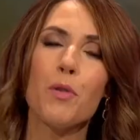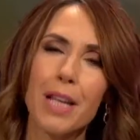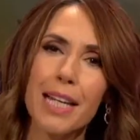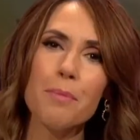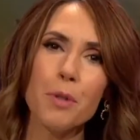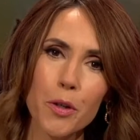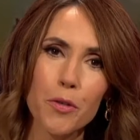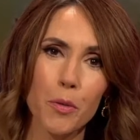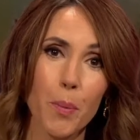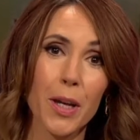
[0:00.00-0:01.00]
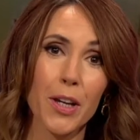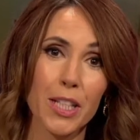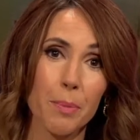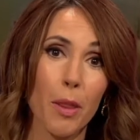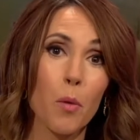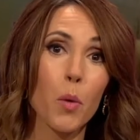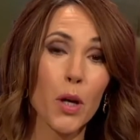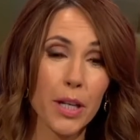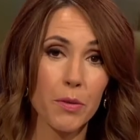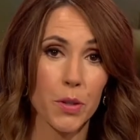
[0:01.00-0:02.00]
really moved when we heard about the
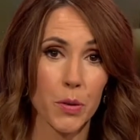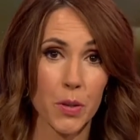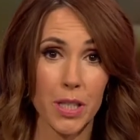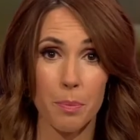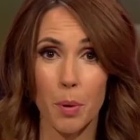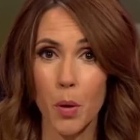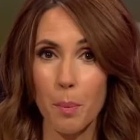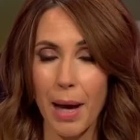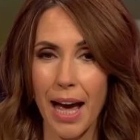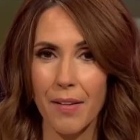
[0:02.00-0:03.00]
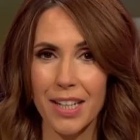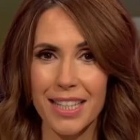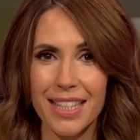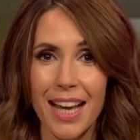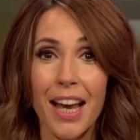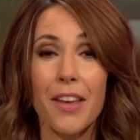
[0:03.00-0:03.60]
work you do to support parents.